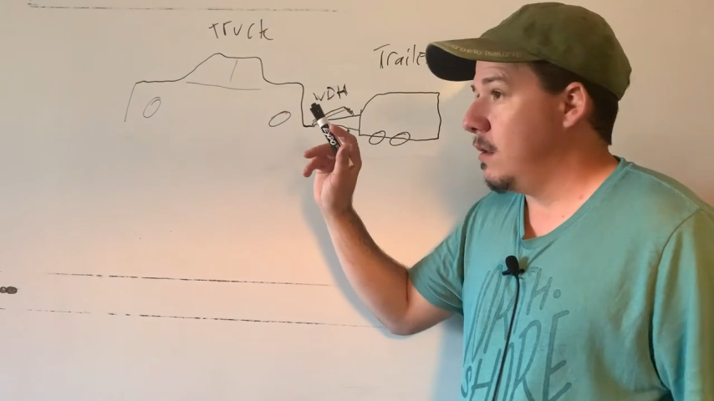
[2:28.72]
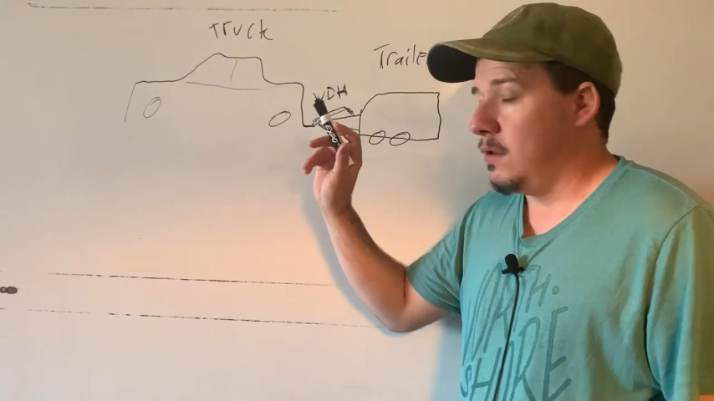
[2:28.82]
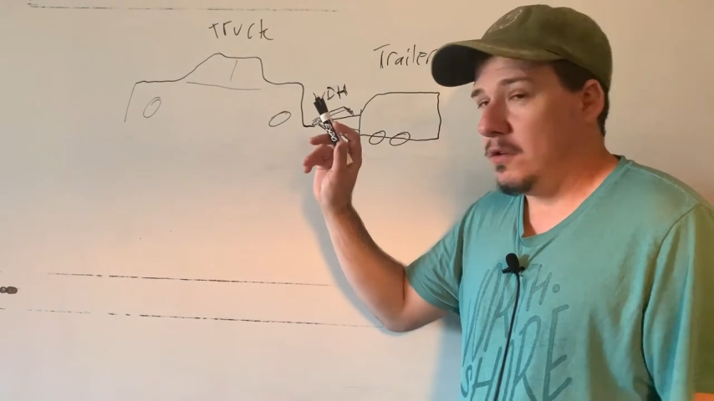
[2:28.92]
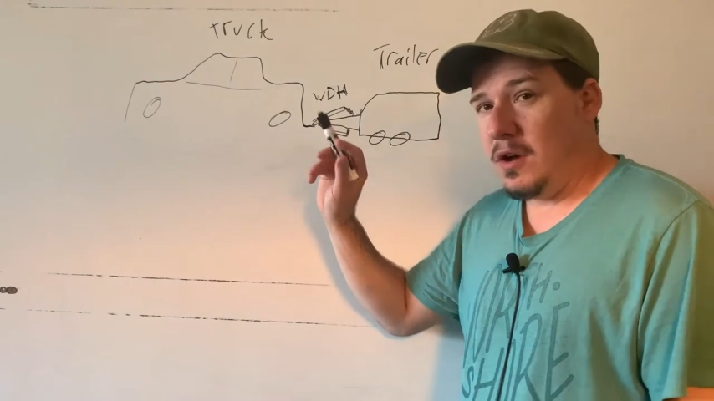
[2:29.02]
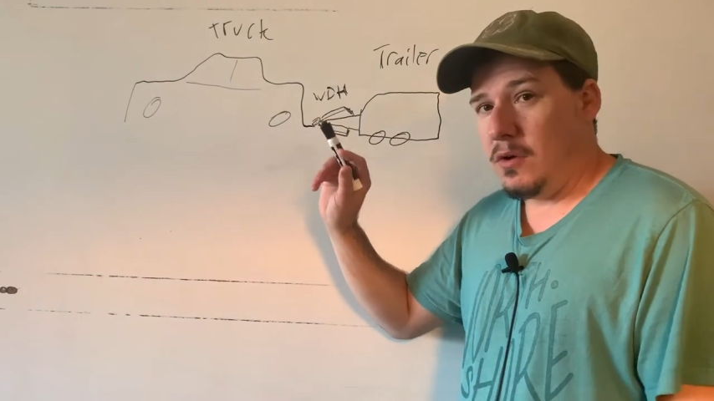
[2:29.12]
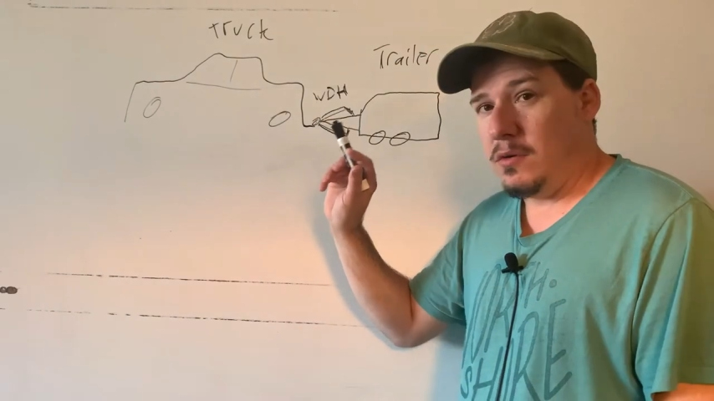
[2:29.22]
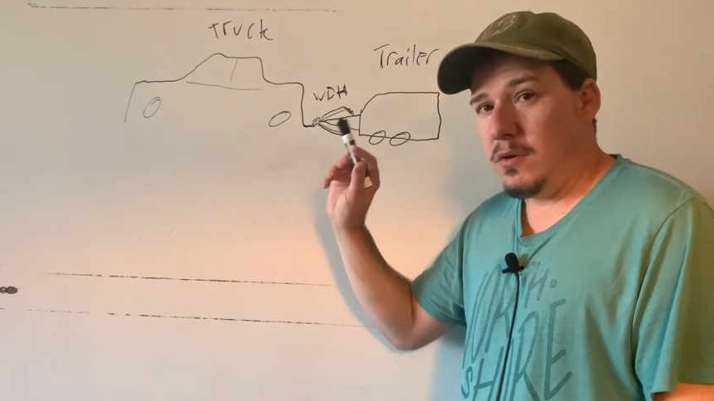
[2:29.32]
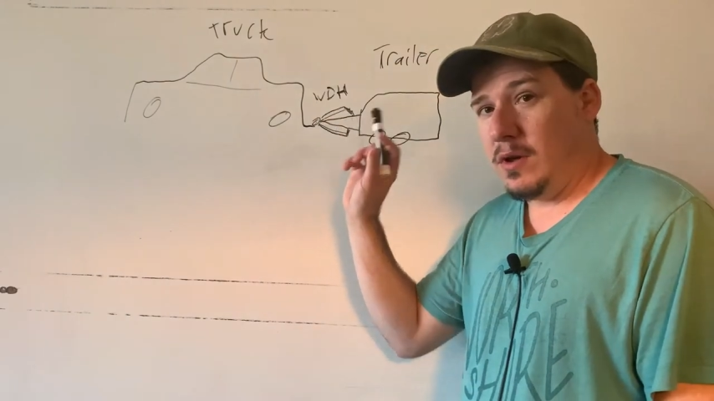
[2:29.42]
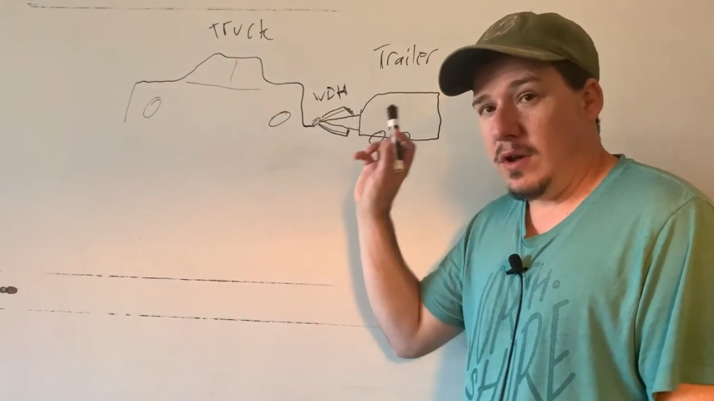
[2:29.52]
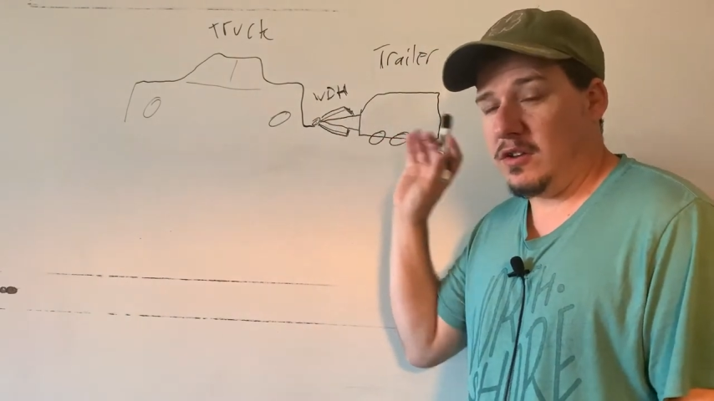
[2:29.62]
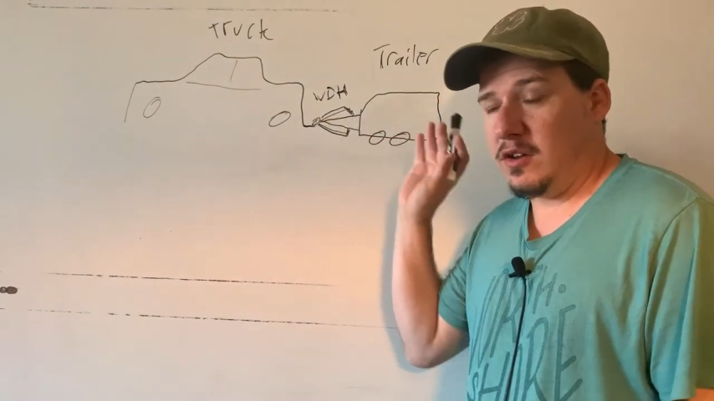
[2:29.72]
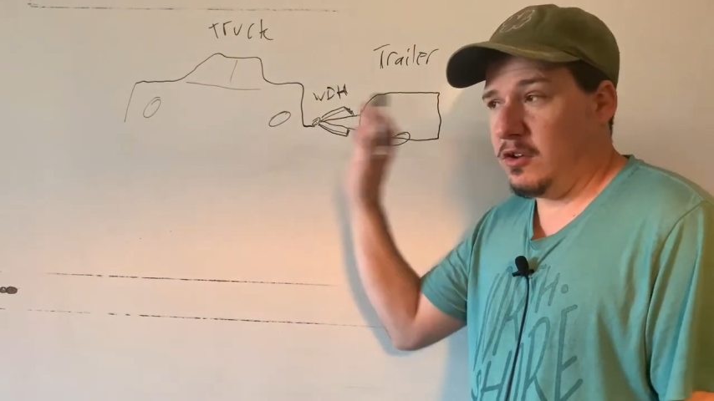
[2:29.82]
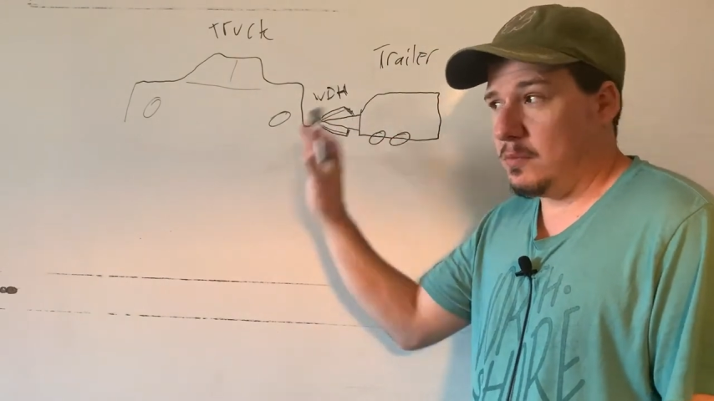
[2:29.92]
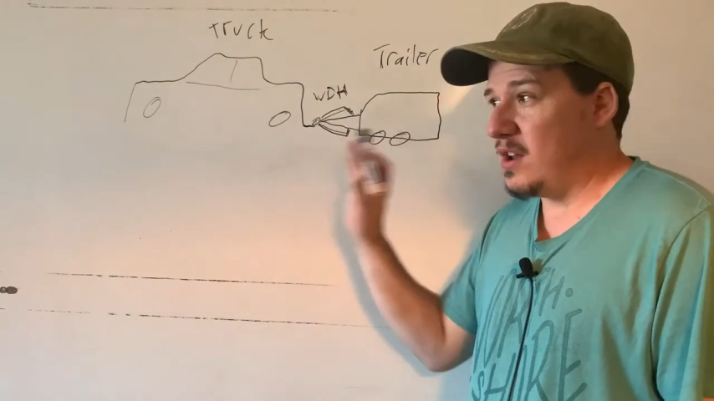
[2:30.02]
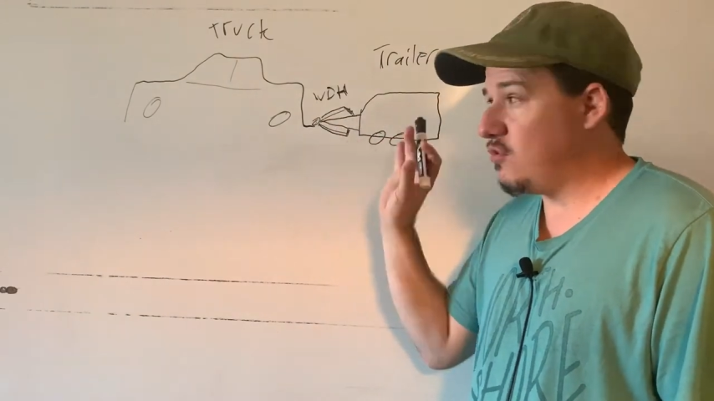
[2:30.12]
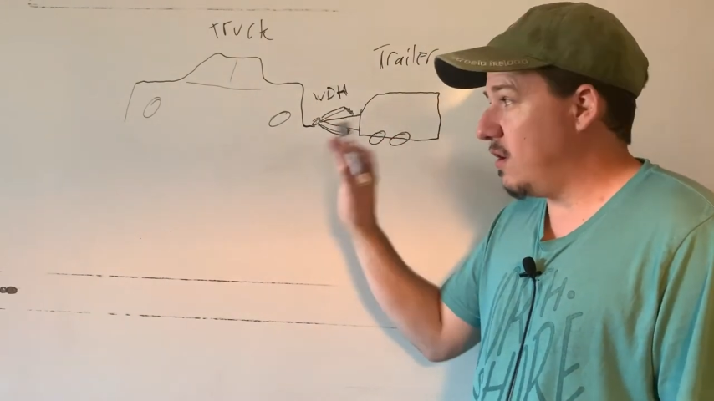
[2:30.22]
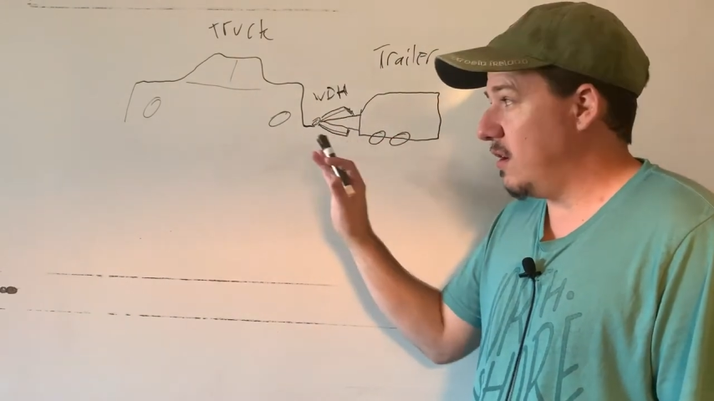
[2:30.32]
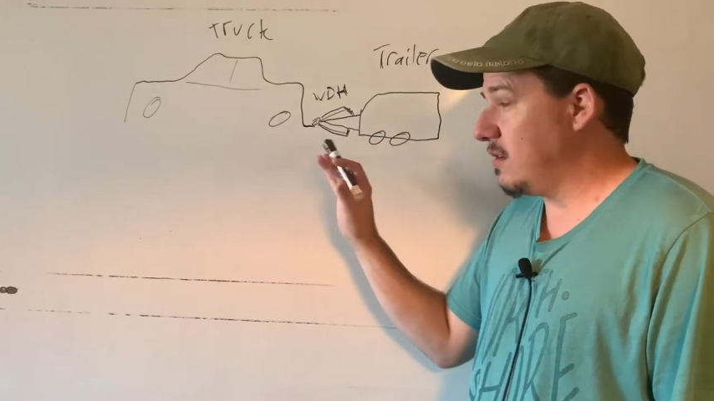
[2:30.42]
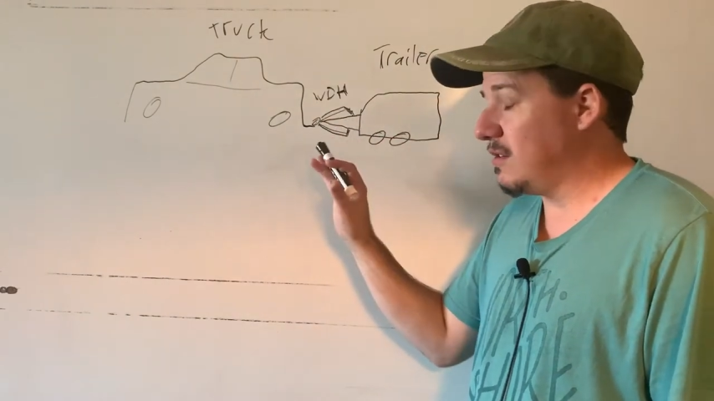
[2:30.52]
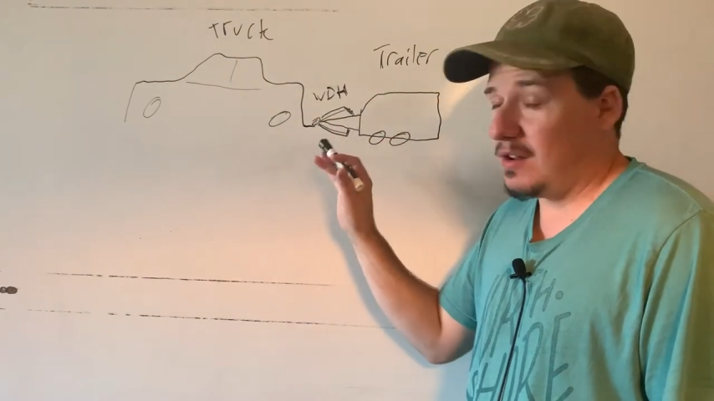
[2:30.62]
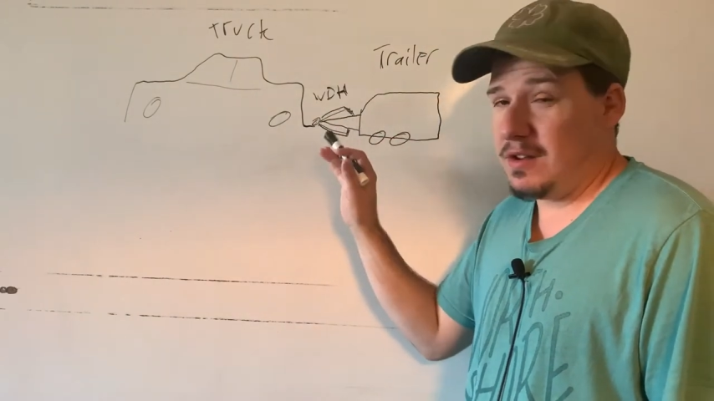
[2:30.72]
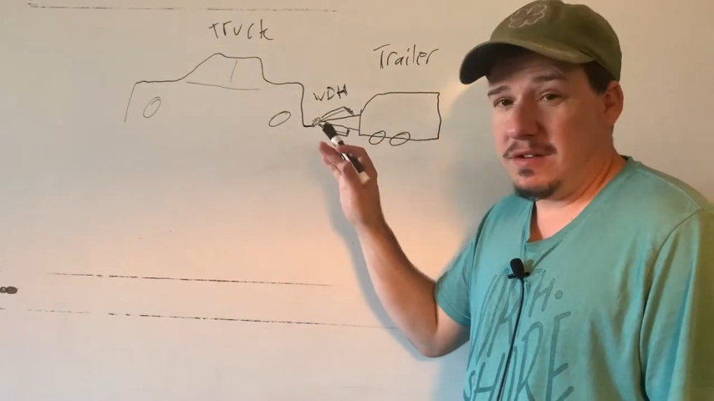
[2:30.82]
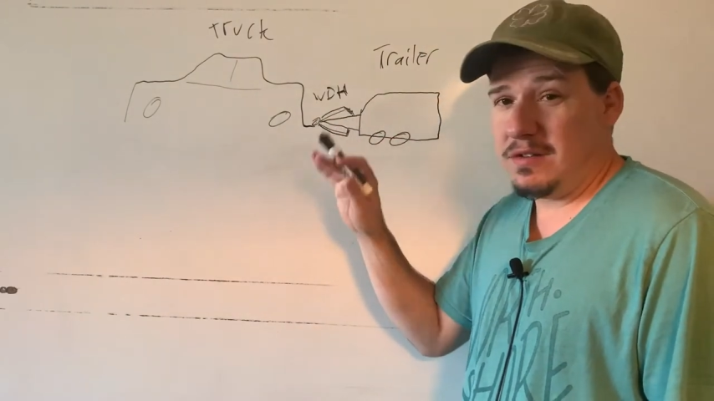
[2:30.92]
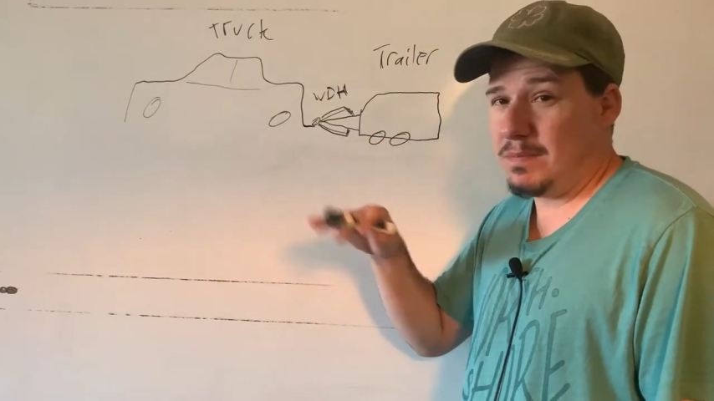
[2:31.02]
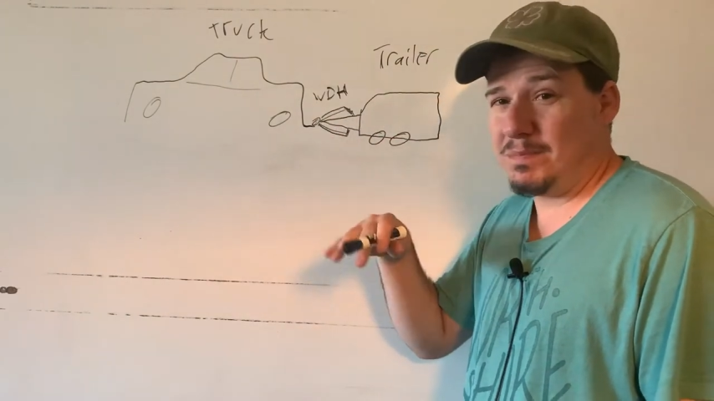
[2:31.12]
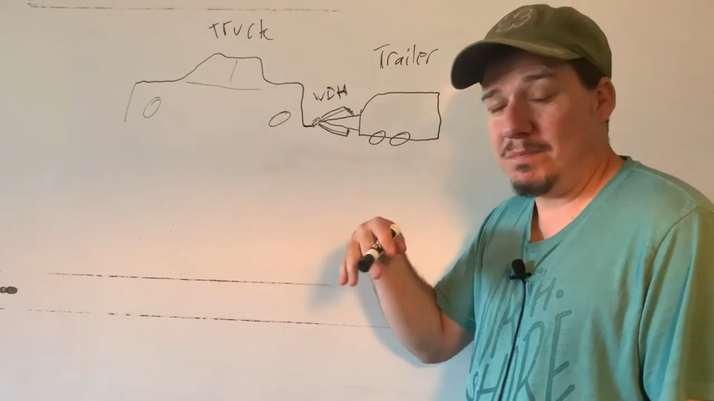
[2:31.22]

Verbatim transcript: So, excuse my drawings because